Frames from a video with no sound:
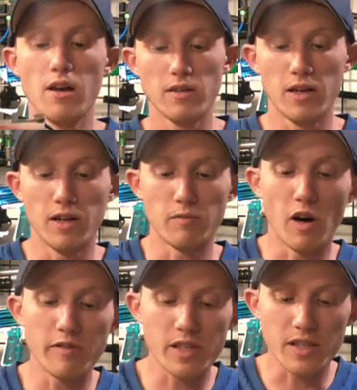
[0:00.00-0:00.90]

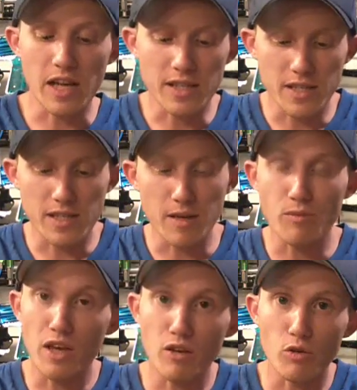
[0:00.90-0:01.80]
Obviously that's the same
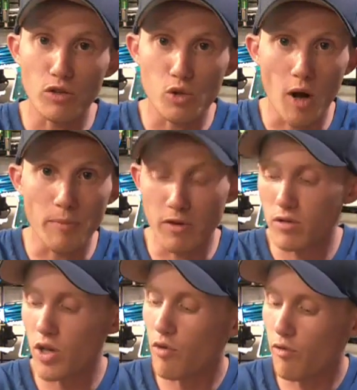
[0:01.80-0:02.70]
thing. You can swap
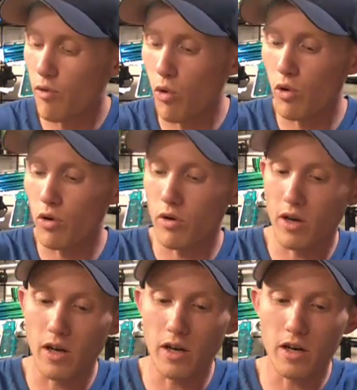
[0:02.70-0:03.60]
those out for
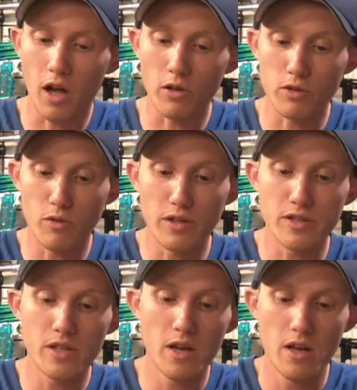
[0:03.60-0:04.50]
colored
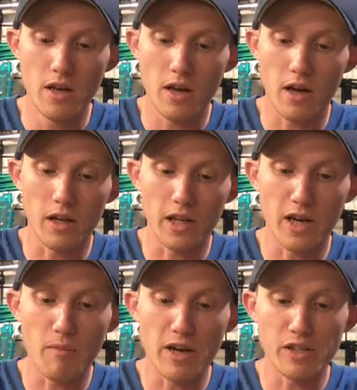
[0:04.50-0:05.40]
ones, like
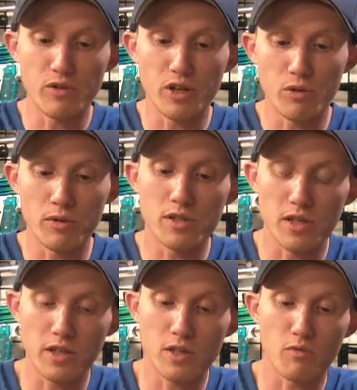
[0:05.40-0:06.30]
I might do here with
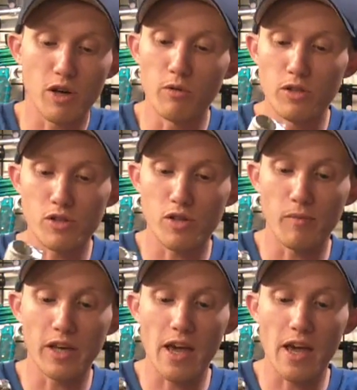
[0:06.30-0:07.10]
like some red ones or something like